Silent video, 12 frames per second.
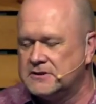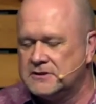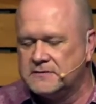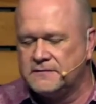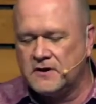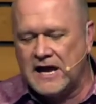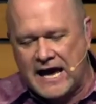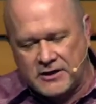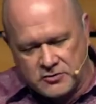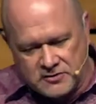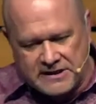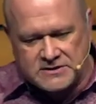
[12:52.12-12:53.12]
They're not
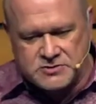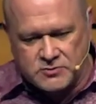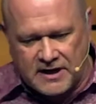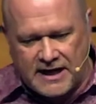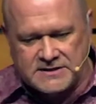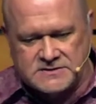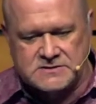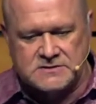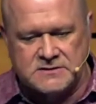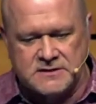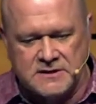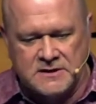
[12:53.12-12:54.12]
unique to us.
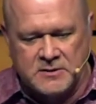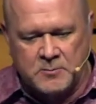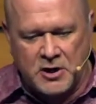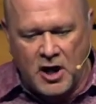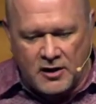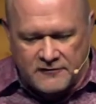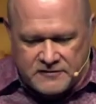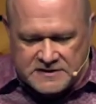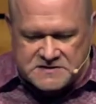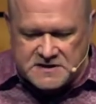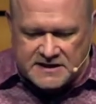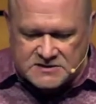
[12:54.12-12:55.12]
But all of
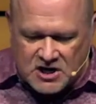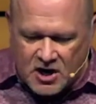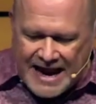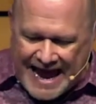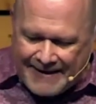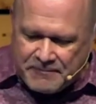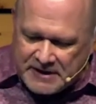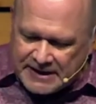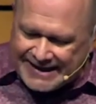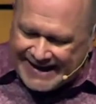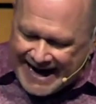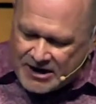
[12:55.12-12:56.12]
these things are happening
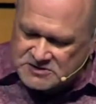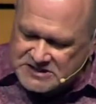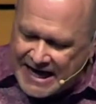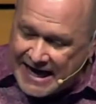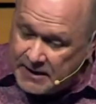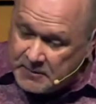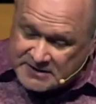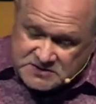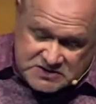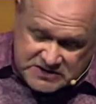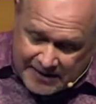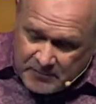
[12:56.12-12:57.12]
in our time, and
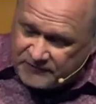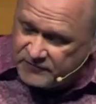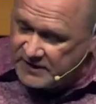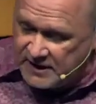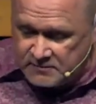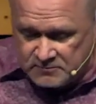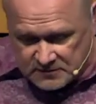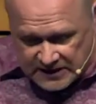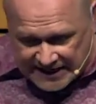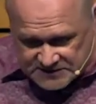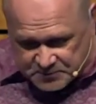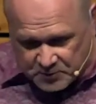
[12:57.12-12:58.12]
some of them,
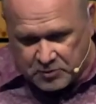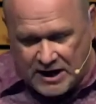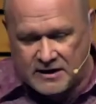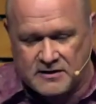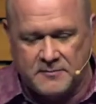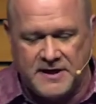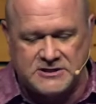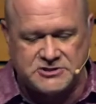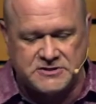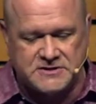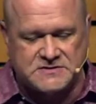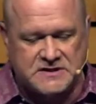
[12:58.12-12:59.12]
gospel
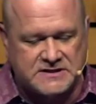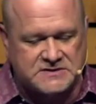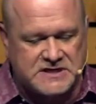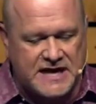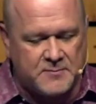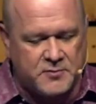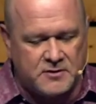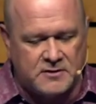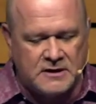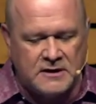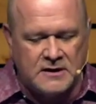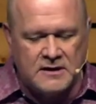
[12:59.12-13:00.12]
proclamation as an example,
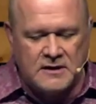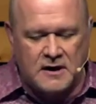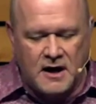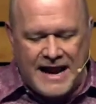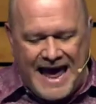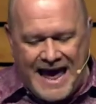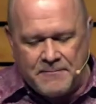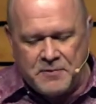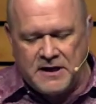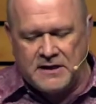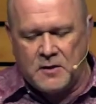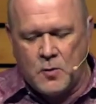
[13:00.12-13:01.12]
are
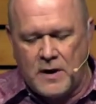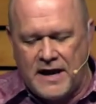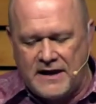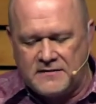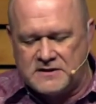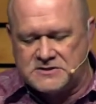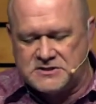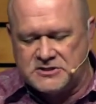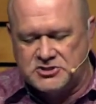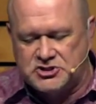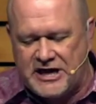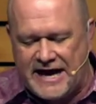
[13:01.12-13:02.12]
happening in a way that
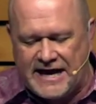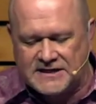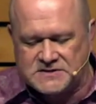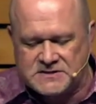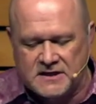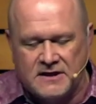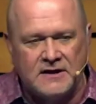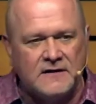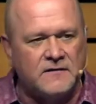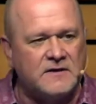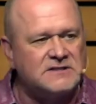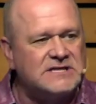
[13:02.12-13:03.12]
suggests
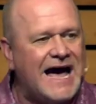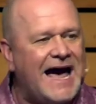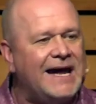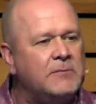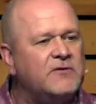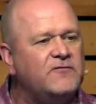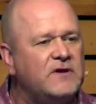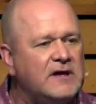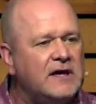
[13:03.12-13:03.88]
the time of the